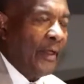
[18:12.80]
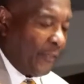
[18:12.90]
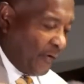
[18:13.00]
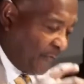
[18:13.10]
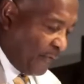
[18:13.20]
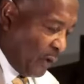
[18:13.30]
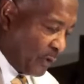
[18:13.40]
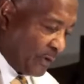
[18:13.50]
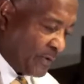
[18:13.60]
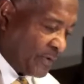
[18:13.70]
the
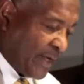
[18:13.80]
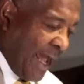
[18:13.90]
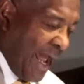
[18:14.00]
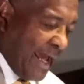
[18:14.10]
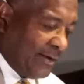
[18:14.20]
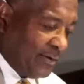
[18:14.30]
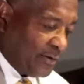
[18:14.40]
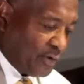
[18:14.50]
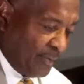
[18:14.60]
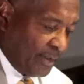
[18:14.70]
focus and
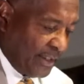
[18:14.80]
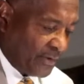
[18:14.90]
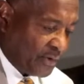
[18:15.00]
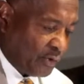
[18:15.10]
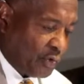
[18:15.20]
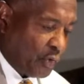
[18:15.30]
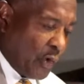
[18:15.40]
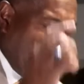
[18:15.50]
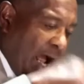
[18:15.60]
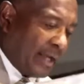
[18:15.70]
determination to
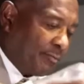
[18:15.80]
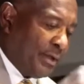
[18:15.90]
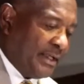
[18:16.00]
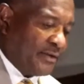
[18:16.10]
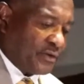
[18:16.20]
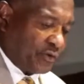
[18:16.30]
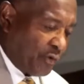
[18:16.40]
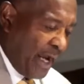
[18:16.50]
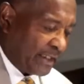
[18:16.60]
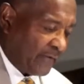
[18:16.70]
not be
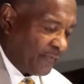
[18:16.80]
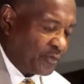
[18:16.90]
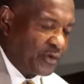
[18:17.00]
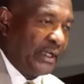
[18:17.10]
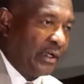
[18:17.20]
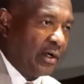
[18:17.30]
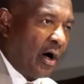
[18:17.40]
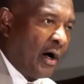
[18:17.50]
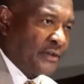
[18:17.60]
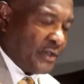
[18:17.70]
distracted from seeing
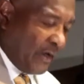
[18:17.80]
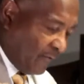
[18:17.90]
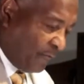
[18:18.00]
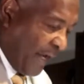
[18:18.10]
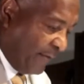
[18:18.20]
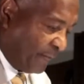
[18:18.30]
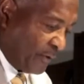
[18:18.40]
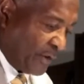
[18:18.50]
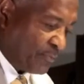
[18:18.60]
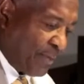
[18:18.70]
God's
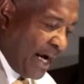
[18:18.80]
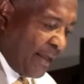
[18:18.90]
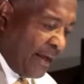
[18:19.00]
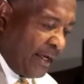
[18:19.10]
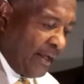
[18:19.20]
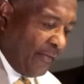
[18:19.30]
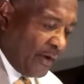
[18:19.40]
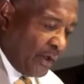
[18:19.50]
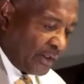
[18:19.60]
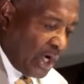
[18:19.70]
faithfulness by the
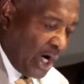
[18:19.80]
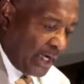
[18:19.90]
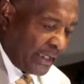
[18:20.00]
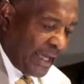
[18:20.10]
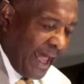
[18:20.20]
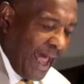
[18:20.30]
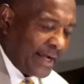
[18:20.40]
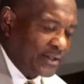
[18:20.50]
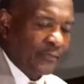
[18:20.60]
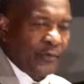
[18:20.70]
ungodly
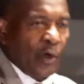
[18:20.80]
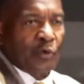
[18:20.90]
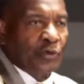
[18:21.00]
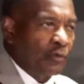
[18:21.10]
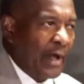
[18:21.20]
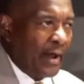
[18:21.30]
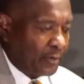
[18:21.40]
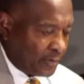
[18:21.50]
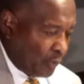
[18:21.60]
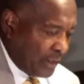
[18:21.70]
acts of those around
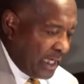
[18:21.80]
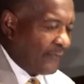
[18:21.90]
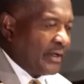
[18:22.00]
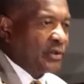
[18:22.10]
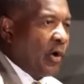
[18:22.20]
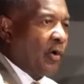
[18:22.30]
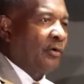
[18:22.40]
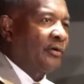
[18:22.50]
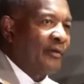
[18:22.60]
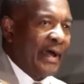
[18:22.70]
us. Whatever is going
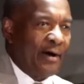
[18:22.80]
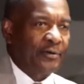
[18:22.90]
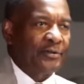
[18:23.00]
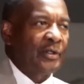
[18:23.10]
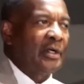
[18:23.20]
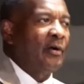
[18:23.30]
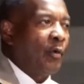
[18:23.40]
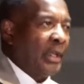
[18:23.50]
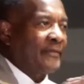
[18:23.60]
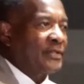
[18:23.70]
on around us,
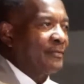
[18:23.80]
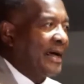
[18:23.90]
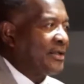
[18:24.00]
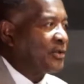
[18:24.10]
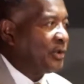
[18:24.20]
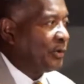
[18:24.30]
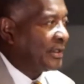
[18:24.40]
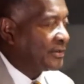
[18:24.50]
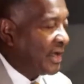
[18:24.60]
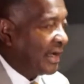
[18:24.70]
whatever somebody's doing
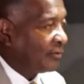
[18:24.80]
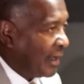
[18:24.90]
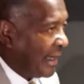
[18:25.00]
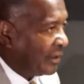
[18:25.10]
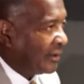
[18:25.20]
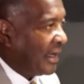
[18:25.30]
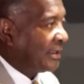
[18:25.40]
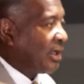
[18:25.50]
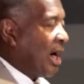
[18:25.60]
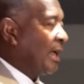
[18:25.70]
is not right or
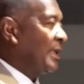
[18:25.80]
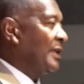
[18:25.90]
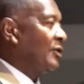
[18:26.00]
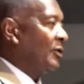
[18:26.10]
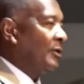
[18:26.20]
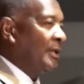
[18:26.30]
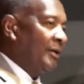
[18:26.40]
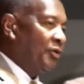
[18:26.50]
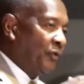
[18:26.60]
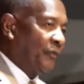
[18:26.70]
not godly, or
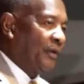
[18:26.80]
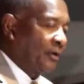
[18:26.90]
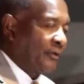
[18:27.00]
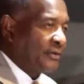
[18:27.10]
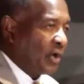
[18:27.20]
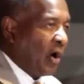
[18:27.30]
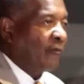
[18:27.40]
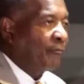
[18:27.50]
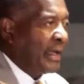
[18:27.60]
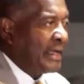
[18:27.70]
you feel that's
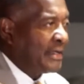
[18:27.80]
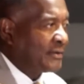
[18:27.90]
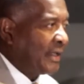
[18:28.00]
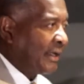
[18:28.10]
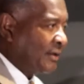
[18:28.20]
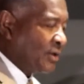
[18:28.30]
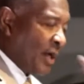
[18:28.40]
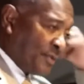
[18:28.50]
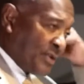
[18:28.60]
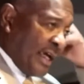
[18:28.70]
off base, that is
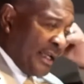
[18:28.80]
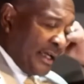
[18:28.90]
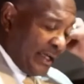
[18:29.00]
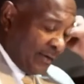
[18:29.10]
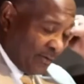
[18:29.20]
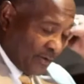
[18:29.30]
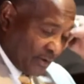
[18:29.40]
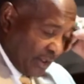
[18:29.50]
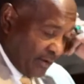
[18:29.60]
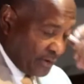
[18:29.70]
upsetting and
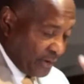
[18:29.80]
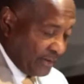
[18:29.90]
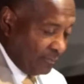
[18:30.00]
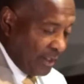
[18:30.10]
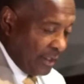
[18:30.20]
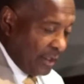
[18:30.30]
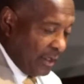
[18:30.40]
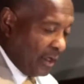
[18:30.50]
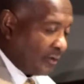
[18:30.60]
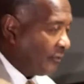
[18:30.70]
discouraging,
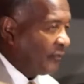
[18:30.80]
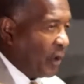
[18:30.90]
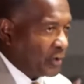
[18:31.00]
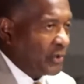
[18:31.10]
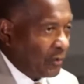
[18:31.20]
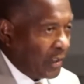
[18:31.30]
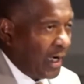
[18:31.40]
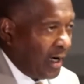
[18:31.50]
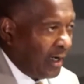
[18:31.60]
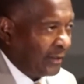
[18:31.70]
focus on
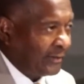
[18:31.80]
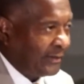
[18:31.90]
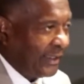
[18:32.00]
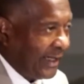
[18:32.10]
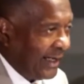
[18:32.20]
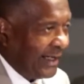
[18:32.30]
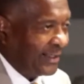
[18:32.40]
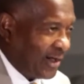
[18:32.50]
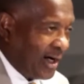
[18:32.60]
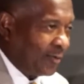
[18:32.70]
God, and
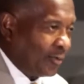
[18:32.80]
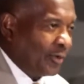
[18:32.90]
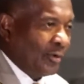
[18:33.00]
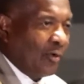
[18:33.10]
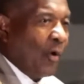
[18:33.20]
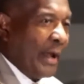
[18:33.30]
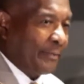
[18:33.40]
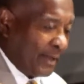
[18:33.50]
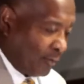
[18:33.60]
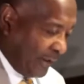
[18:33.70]
God will wipe
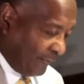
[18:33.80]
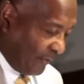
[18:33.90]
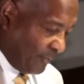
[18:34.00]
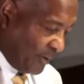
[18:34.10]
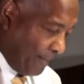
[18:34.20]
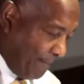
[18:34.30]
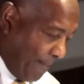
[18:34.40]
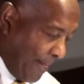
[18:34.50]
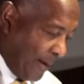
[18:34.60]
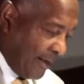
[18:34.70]
that away from
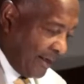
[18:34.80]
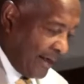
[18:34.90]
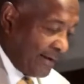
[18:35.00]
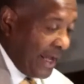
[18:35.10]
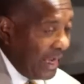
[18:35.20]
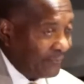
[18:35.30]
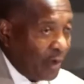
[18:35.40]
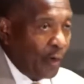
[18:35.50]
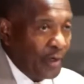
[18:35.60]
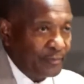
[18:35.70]
you. Now, I haven't
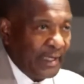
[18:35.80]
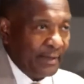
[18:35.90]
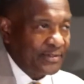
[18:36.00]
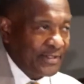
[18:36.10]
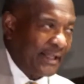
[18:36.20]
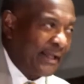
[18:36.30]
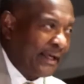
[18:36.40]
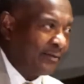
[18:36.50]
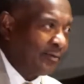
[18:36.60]
always been able to say